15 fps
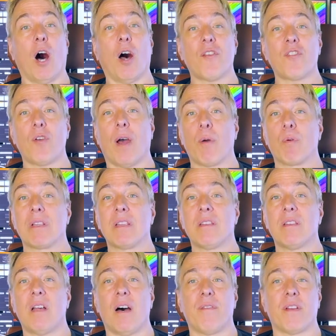Also, I would
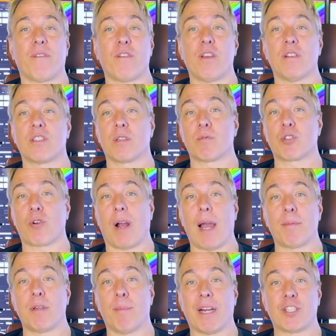love it if you'd
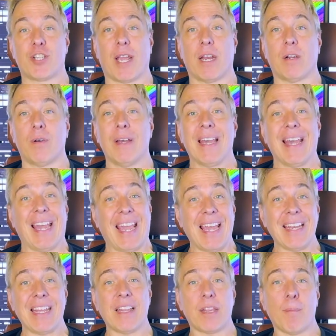subscribe to my channel
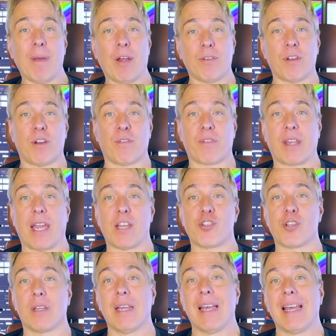and hit the bell
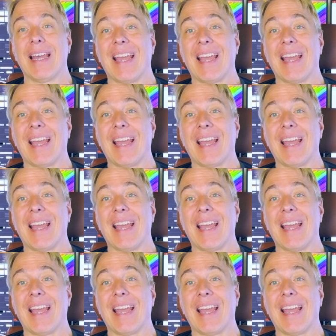notification,